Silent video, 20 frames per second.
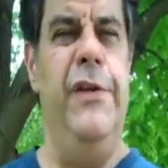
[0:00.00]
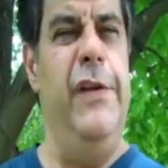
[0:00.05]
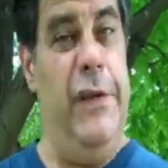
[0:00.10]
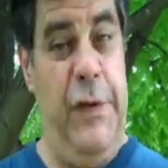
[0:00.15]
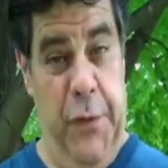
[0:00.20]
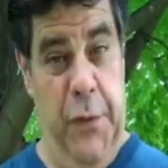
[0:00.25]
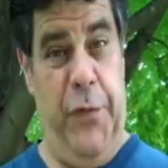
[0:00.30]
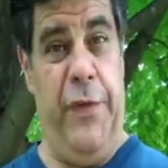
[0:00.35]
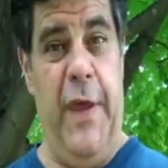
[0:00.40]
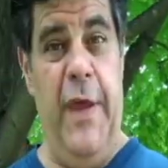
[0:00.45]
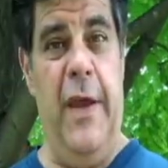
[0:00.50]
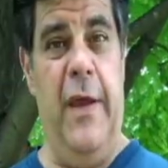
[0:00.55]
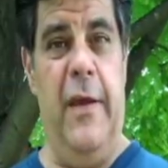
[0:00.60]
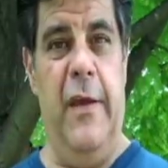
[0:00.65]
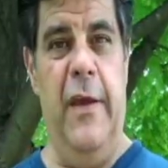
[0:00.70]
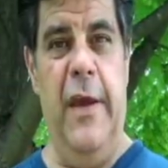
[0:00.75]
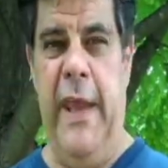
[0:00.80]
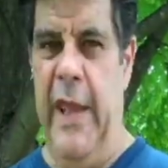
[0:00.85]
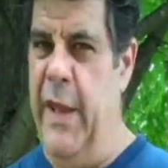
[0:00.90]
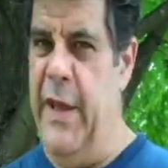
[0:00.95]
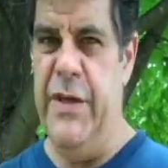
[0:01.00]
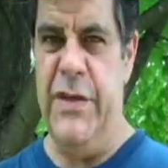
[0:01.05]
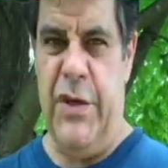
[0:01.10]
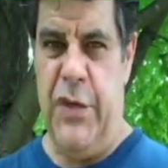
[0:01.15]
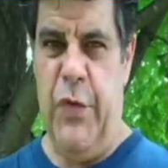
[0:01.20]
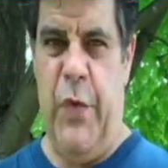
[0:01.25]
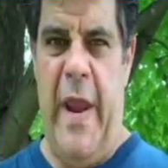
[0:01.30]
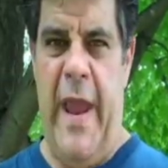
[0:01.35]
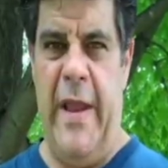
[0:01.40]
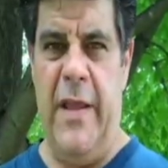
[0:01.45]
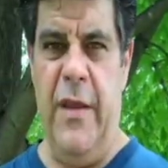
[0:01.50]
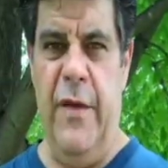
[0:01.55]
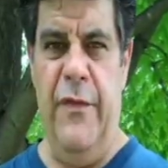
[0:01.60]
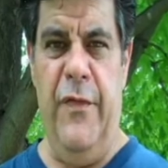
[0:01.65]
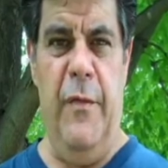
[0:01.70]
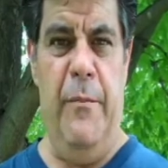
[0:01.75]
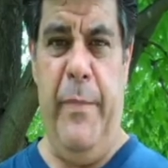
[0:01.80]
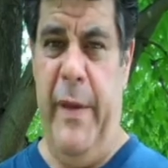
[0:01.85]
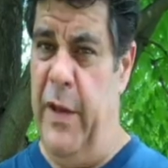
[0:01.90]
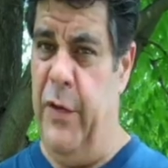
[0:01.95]
Do you think he is
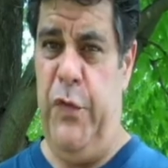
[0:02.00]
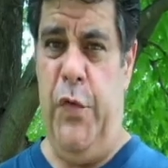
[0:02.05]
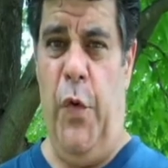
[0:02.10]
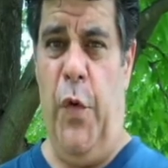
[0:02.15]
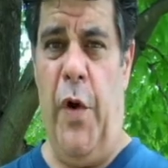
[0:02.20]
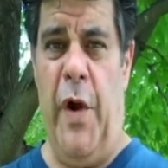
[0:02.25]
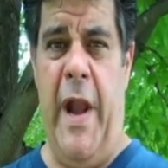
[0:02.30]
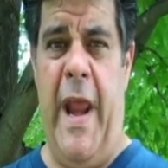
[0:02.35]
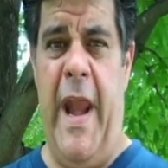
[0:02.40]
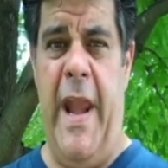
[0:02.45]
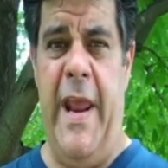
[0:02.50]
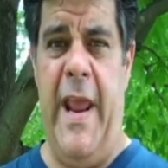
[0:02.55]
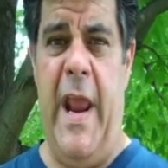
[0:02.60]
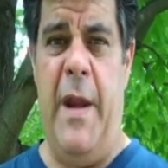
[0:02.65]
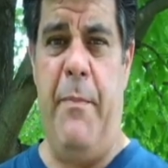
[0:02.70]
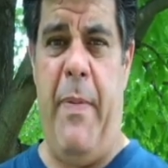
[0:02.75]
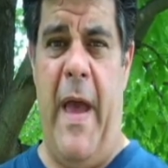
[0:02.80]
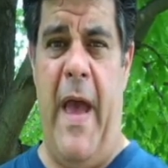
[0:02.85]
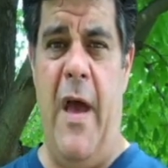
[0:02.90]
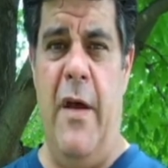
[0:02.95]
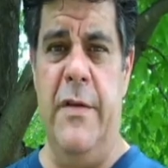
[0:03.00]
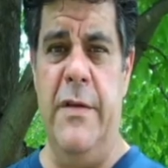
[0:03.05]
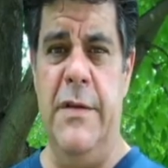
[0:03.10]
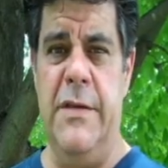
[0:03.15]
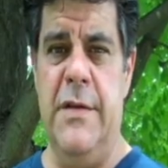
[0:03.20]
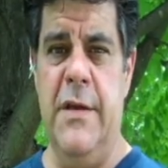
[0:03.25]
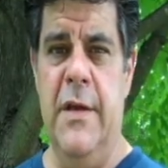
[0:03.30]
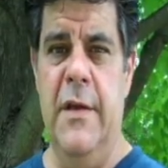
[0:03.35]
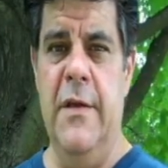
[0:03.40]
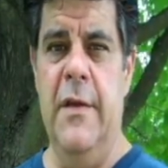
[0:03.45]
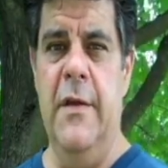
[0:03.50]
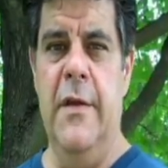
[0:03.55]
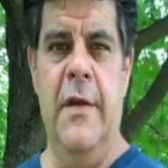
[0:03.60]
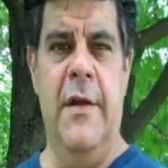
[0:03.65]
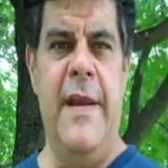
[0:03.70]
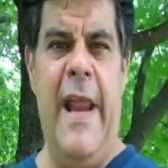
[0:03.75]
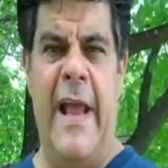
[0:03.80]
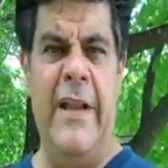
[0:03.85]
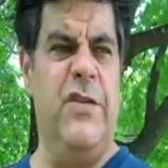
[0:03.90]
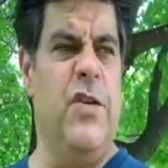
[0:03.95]
attractive, being 288 pounds?
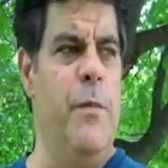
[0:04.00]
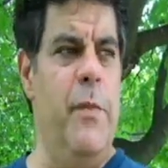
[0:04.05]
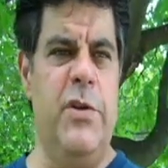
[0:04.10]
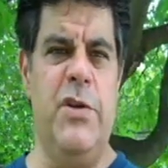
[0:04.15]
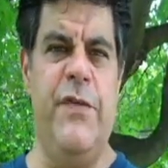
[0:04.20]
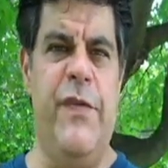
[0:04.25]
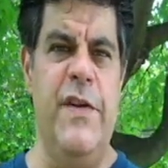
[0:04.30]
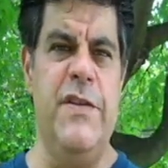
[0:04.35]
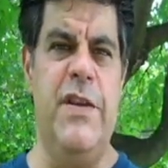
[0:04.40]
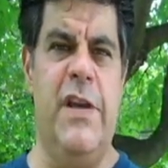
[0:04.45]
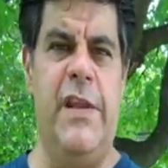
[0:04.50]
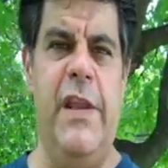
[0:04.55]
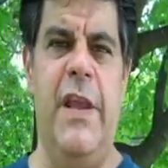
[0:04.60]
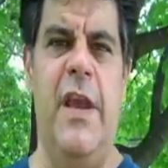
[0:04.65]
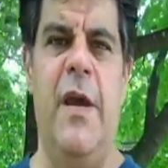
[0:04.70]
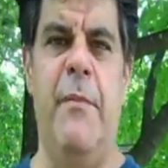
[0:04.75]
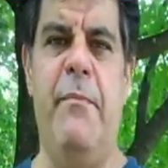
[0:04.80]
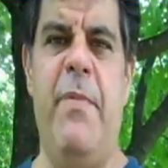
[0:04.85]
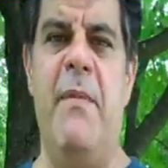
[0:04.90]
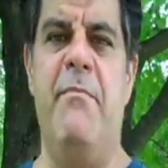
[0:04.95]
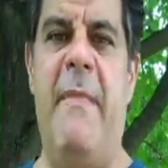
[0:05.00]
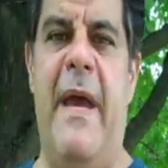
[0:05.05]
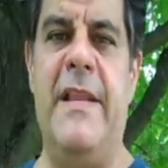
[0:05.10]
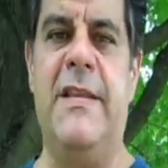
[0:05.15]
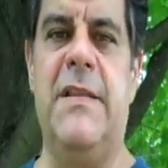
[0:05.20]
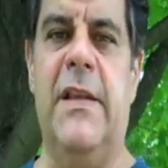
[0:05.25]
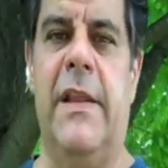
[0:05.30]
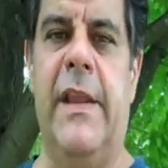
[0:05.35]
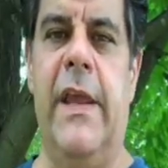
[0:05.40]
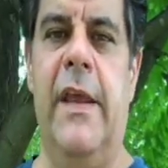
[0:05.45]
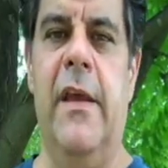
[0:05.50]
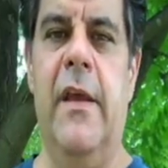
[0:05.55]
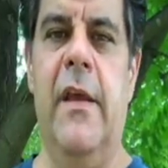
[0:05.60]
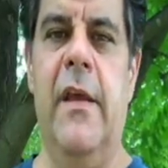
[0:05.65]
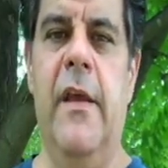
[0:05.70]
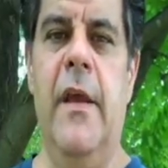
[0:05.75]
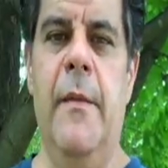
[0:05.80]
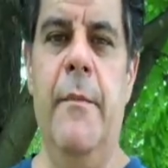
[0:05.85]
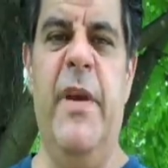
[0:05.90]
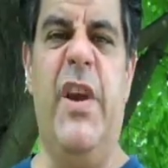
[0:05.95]
Not so much physically, but mentally,
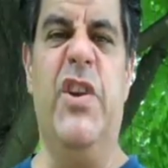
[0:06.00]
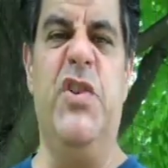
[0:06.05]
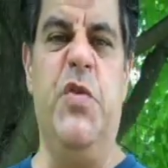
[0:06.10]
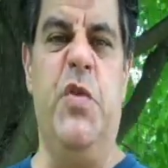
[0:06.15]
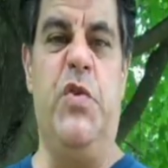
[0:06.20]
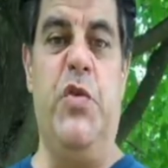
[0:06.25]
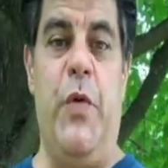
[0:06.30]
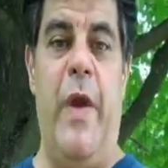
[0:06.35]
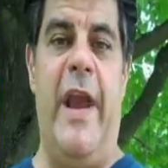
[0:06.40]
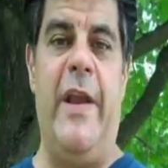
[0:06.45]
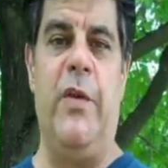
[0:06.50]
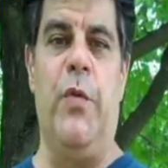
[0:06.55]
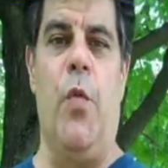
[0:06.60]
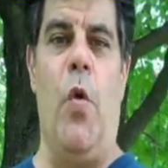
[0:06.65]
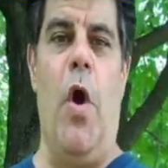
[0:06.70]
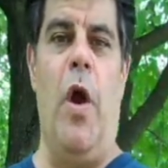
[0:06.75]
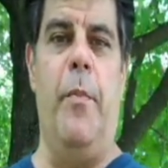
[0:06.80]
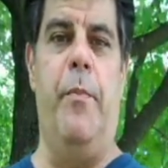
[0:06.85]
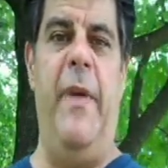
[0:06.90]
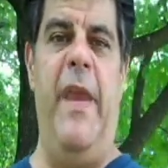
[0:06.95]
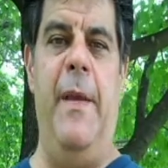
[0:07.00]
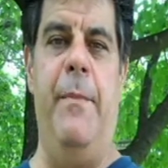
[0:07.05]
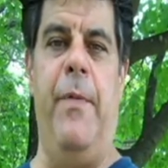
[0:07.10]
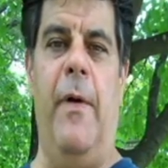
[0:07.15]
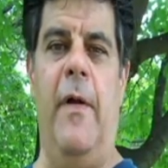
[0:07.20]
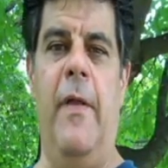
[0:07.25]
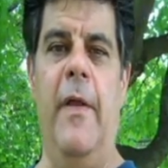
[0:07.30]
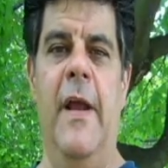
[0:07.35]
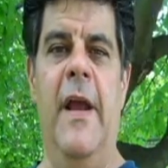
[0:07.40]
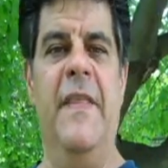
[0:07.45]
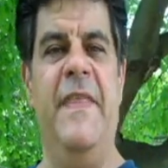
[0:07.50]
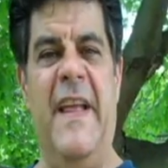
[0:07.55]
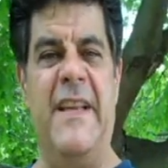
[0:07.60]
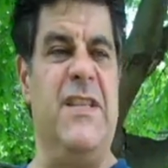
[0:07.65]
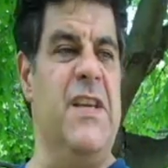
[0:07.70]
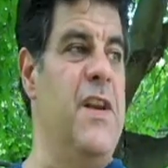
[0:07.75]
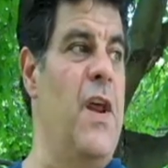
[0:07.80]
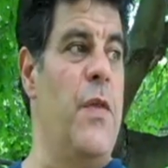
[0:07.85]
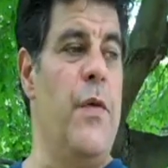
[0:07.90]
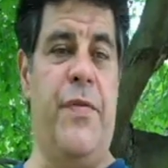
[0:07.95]
because you attract the wrong people.
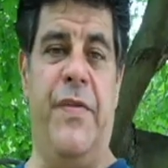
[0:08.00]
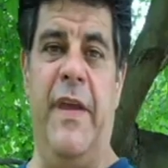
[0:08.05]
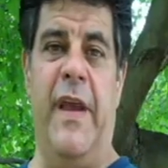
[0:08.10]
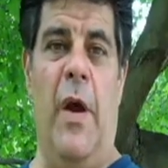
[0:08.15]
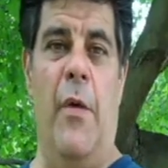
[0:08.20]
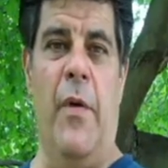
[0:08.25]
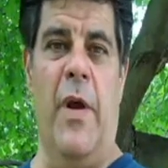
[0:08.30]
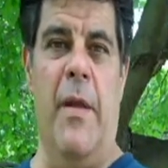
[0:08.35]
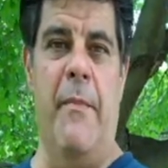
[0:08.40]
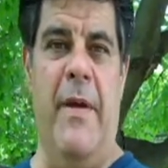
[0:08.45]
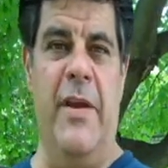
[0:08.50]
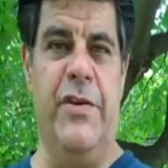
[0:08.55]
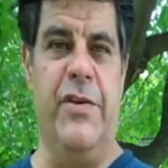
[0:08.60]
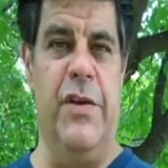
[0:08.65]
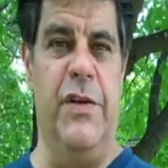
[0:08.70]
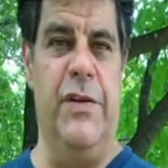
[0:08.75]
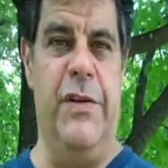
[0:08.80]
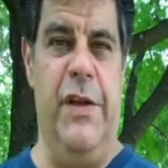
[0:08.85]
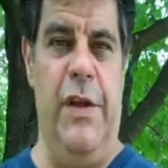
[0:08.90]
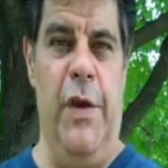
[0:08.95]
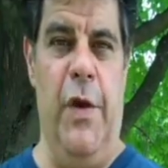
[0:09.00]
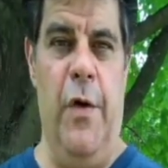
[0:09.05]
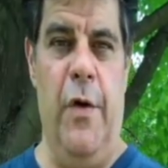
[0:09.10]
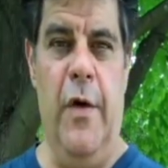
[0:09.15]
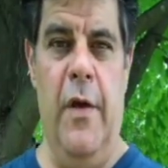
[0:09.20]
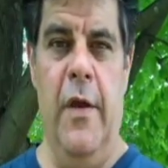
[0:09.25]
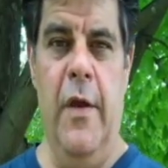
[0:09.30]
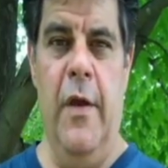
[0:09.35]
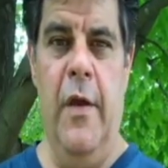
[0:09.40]
That's another thing I want to mention to you.